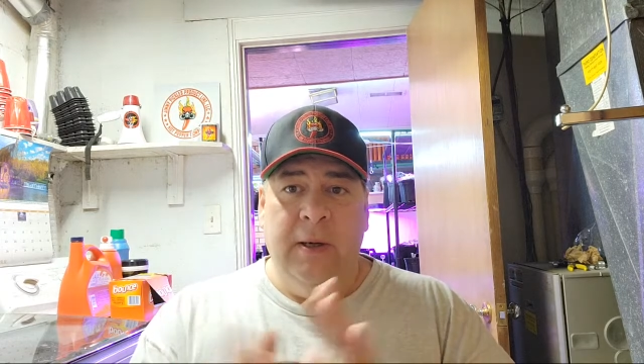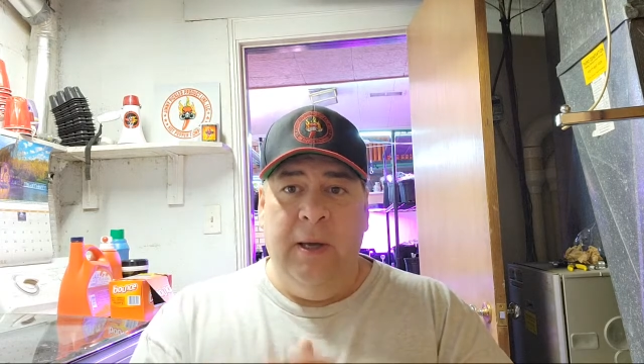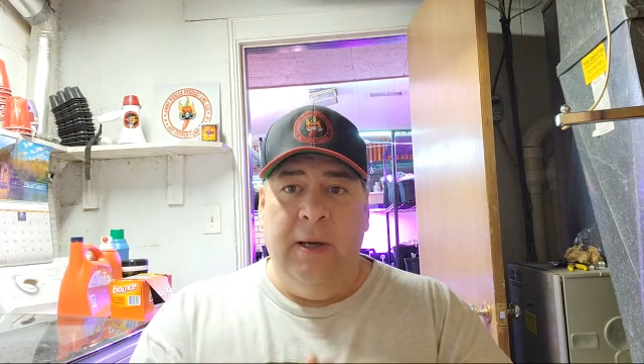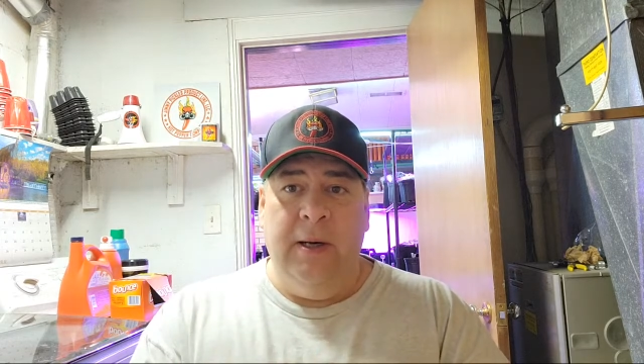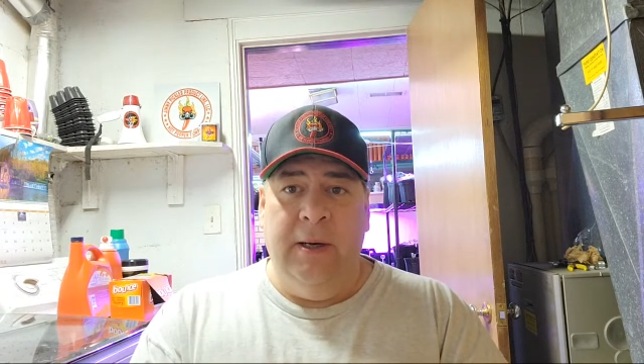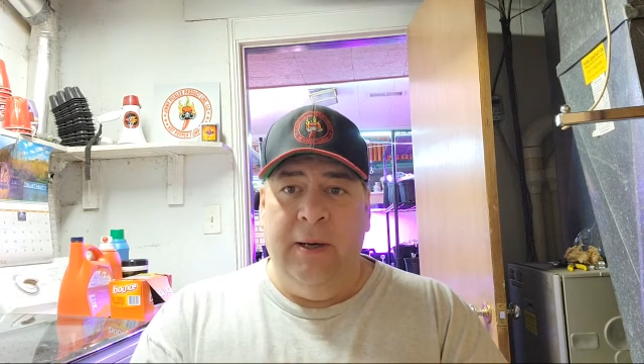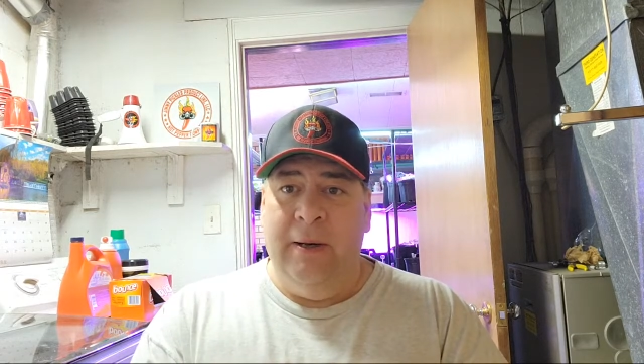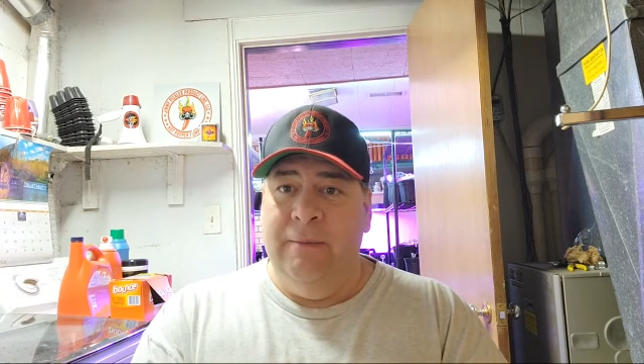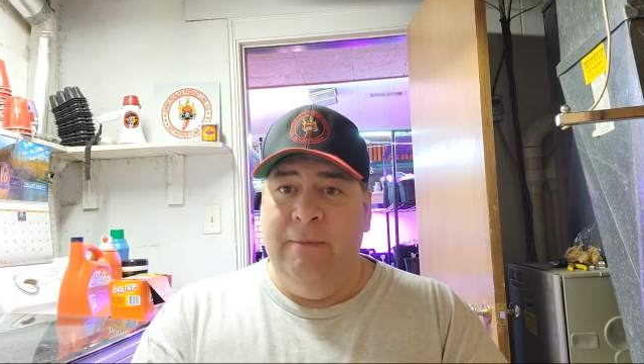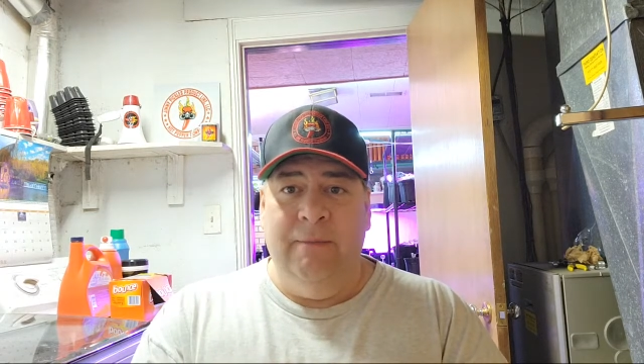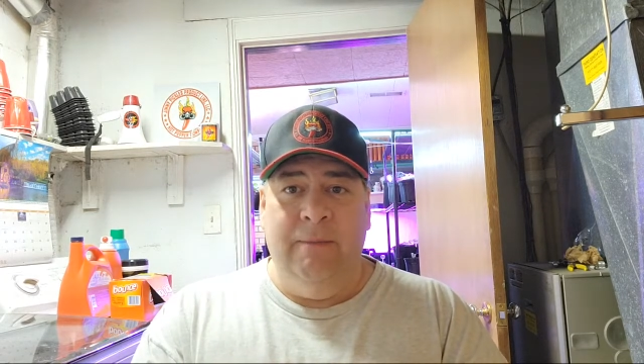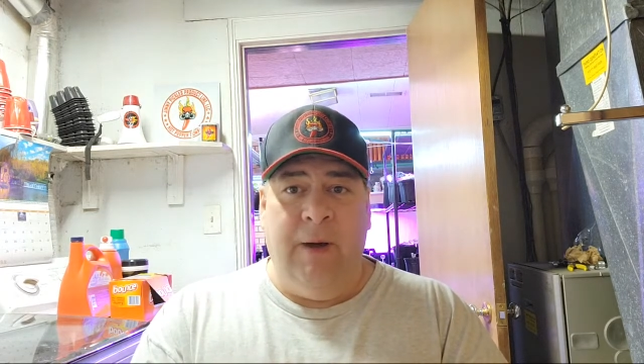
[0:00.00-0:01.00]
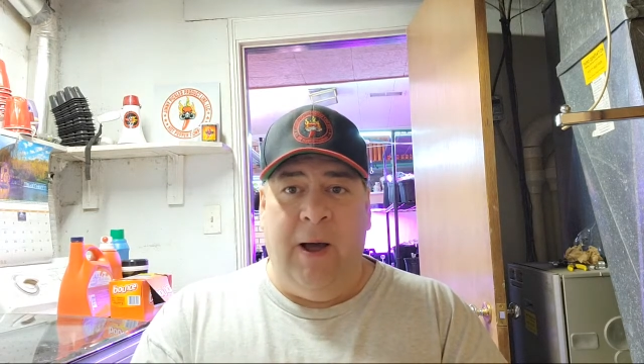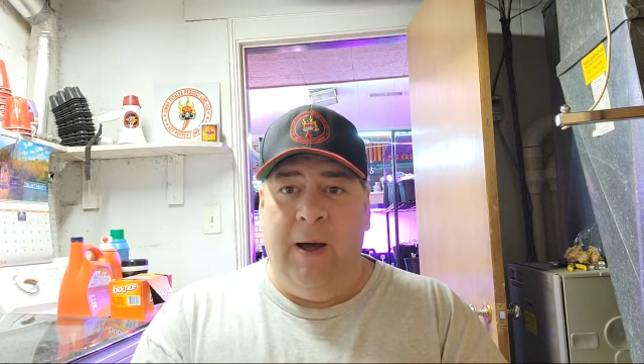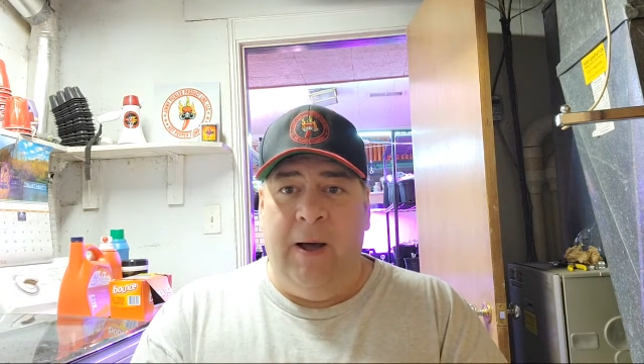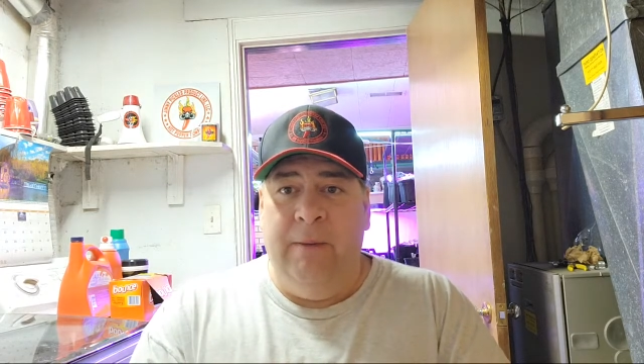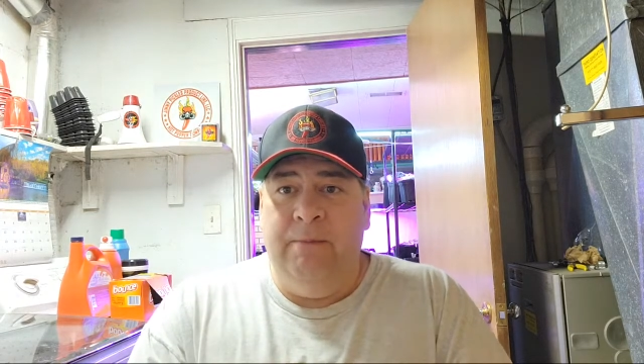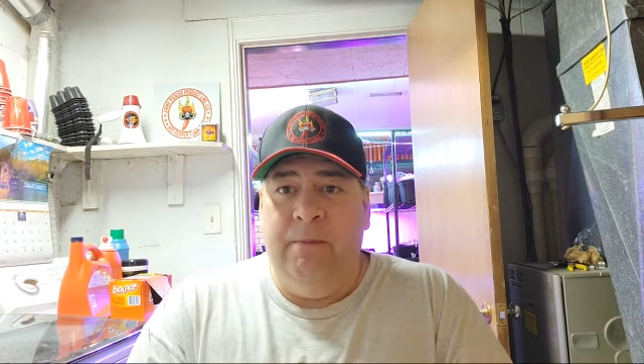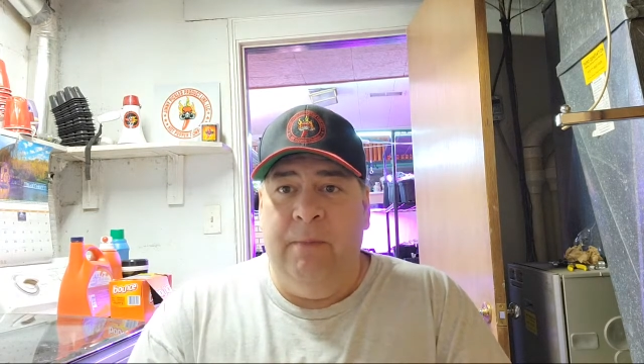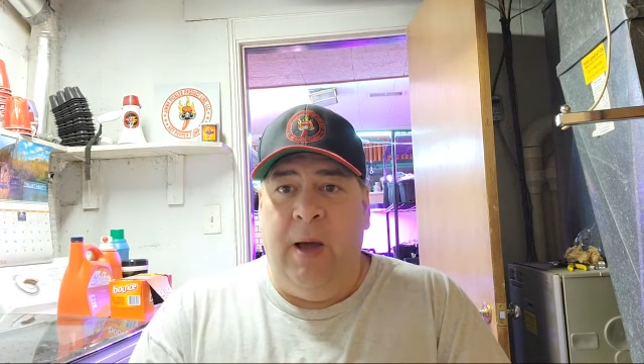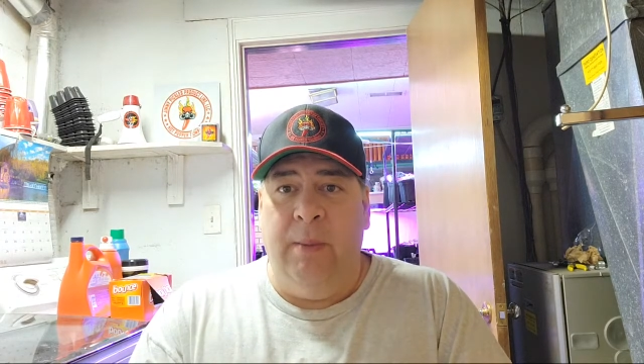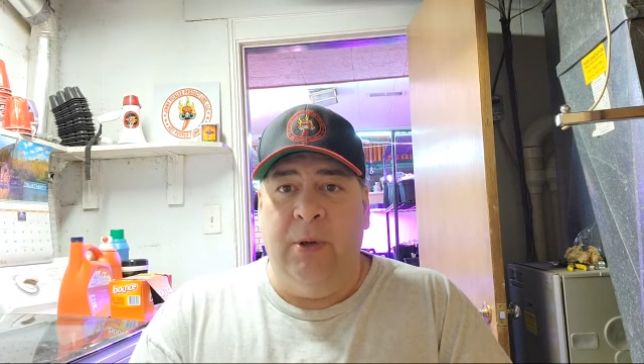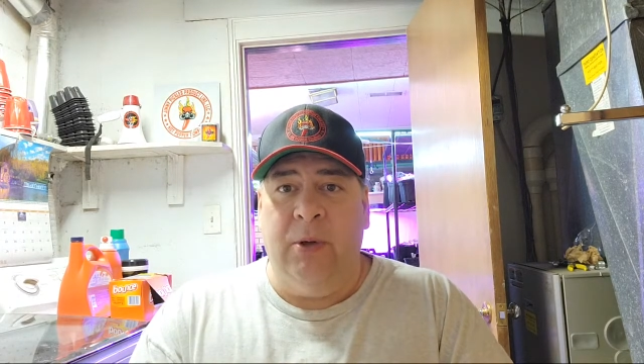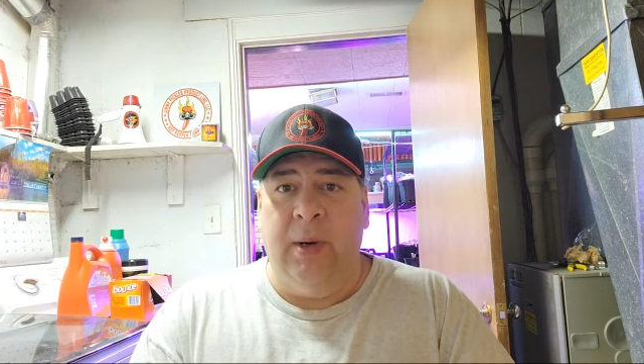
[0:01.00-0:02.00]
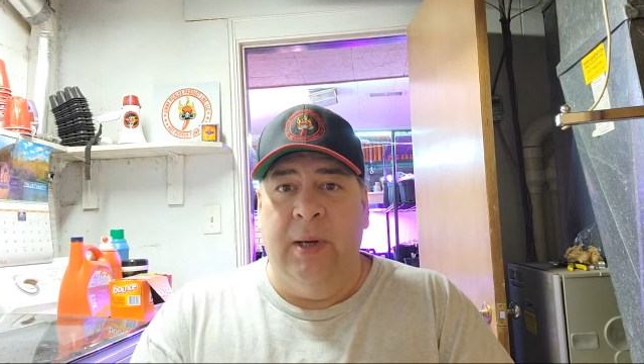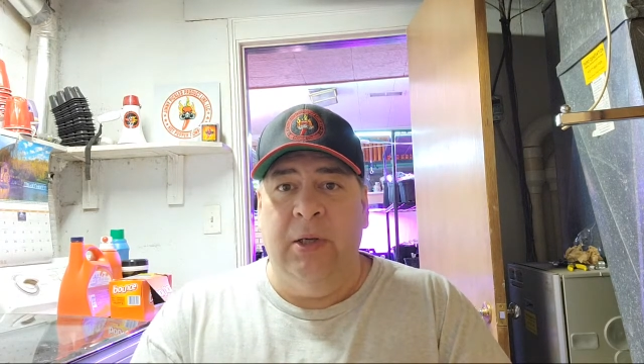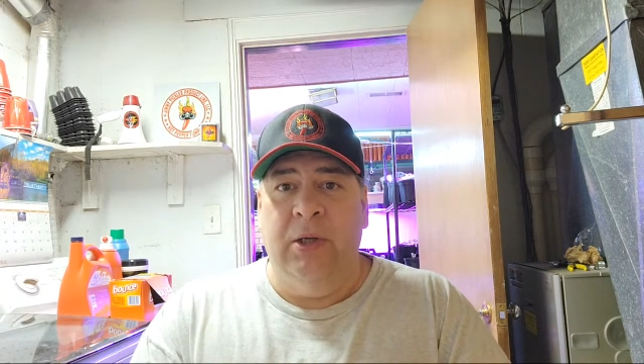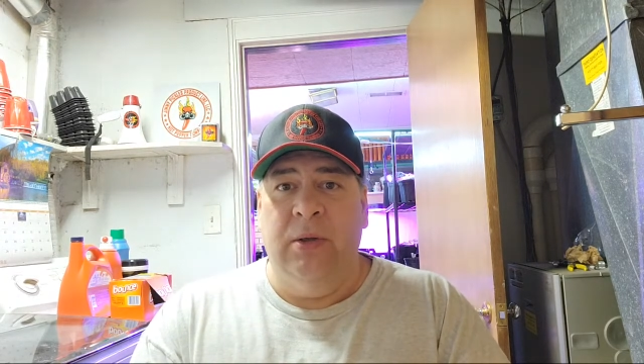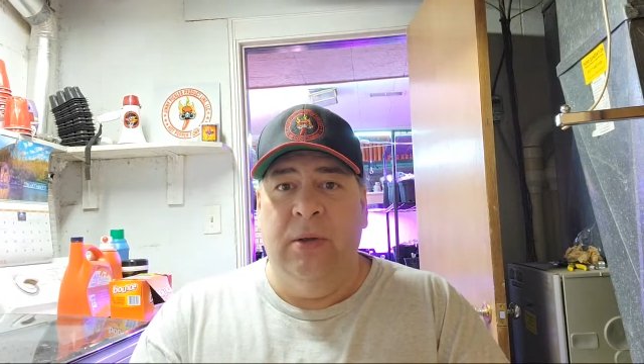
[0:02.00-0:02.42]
and I'm a great